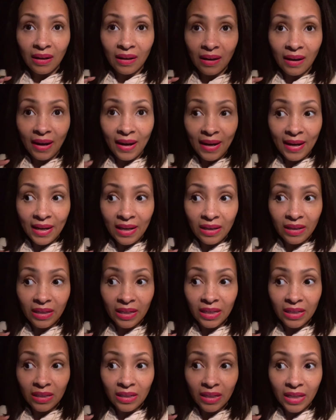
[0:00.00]
I
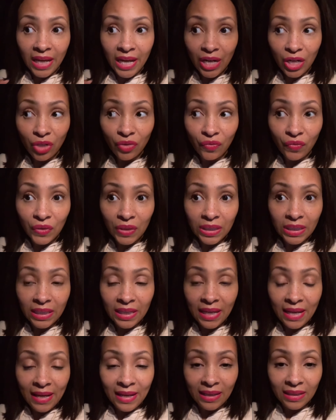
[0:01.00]
can
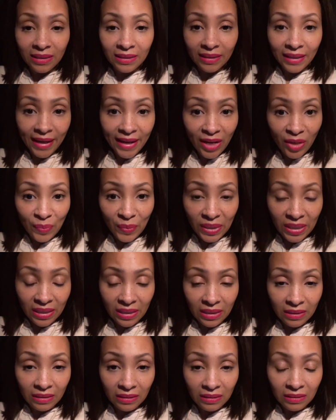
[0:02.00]
carefully
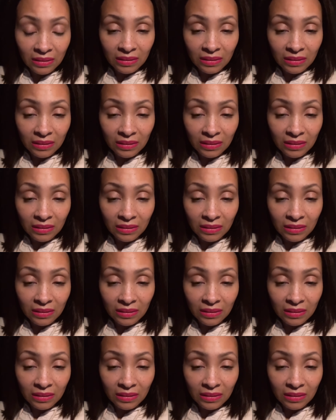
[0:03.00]
examine